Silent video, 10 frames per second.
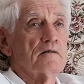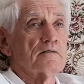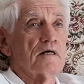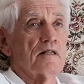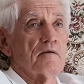
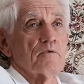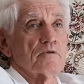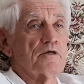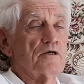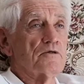so they put
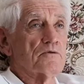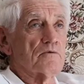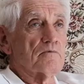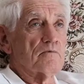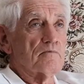the usual
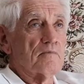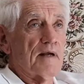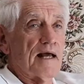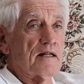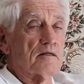
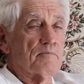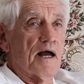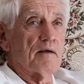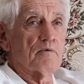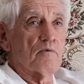ad in the
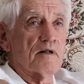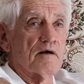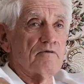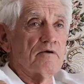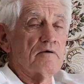paper and what
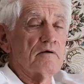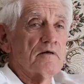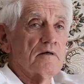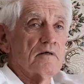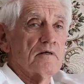have you.
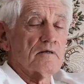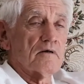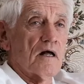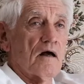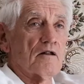
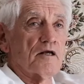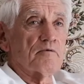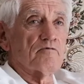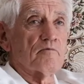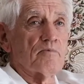Got a whole heap
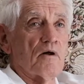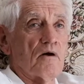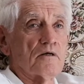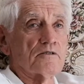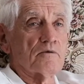of
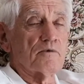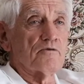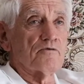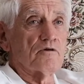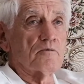replies. I went
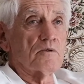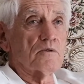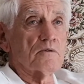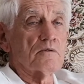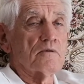through them
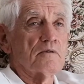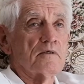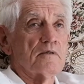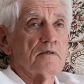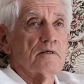all,
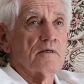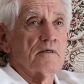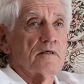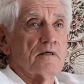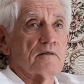
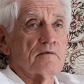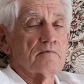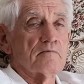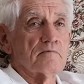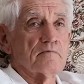and
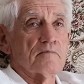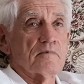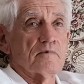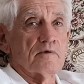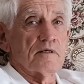
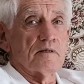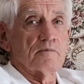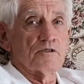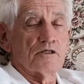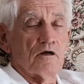
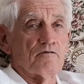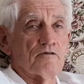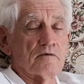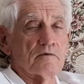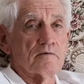myself
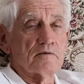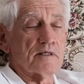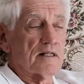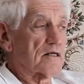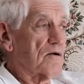and
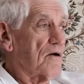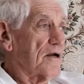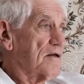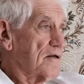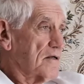another guy
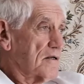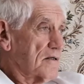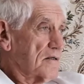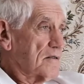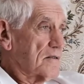
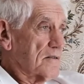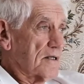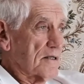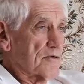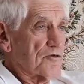
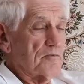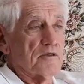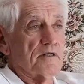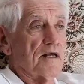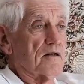trimmed
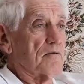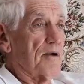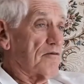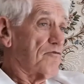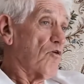it down to
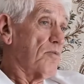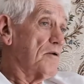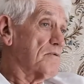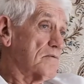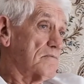about 4
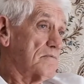people.